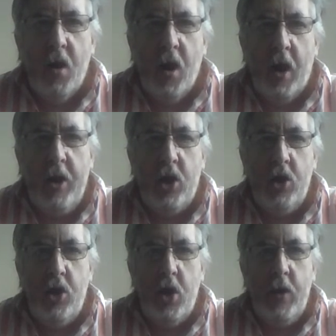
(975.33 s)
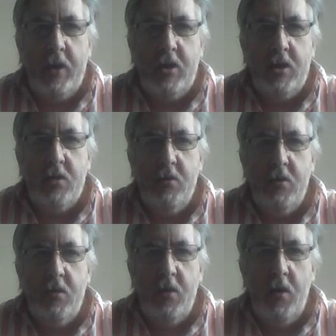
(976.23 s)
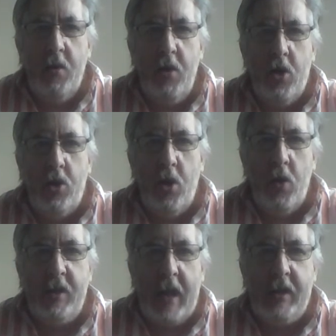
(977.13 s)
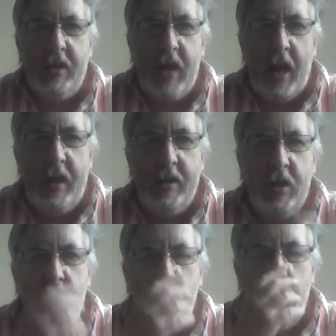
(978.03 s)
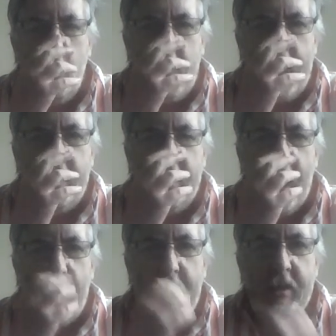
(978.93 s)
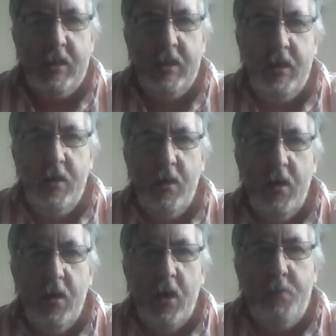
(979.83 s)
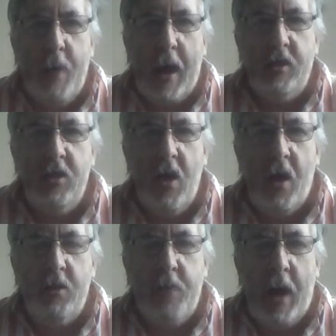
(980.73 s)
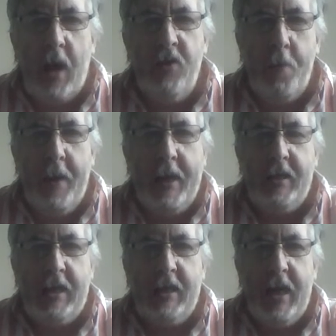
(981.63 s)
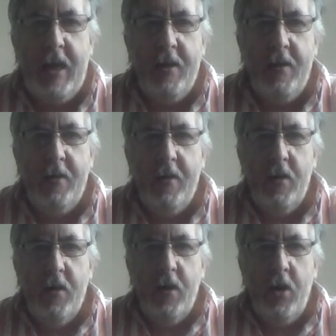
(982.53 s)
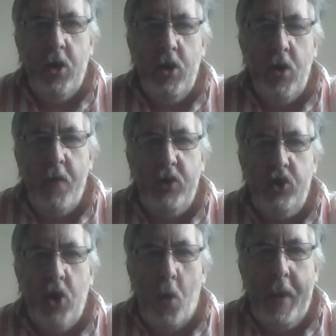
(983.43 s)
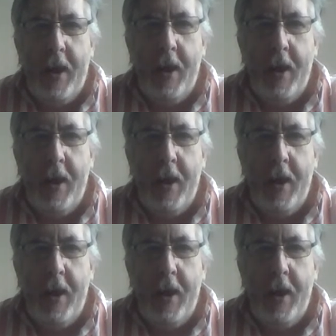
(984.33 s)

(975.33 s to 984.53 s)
And you can do this exercise, this Zeus exercise, as part of your bee sitting. You can do it for Joby,